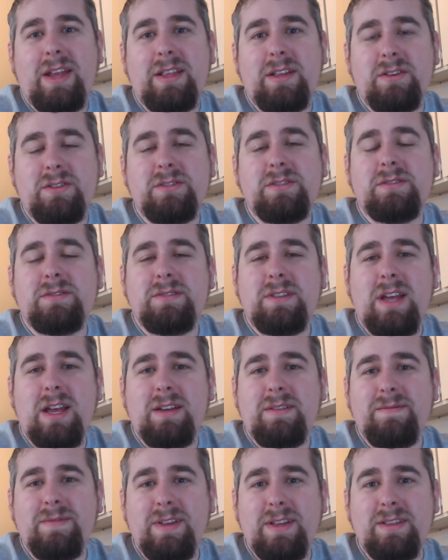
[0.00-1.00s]
There's
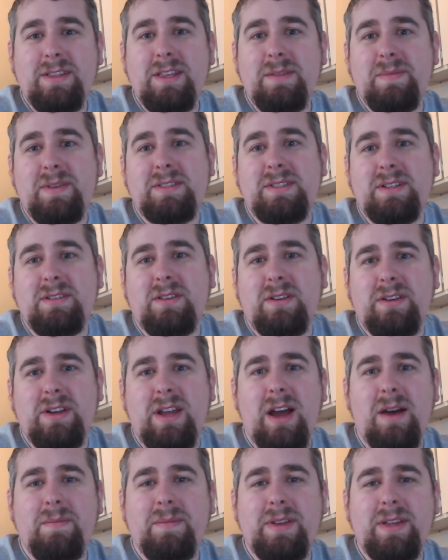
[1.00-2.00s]
it limits it on
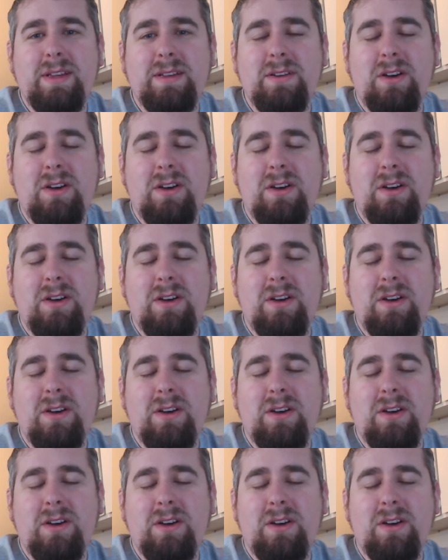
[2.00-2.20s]
how many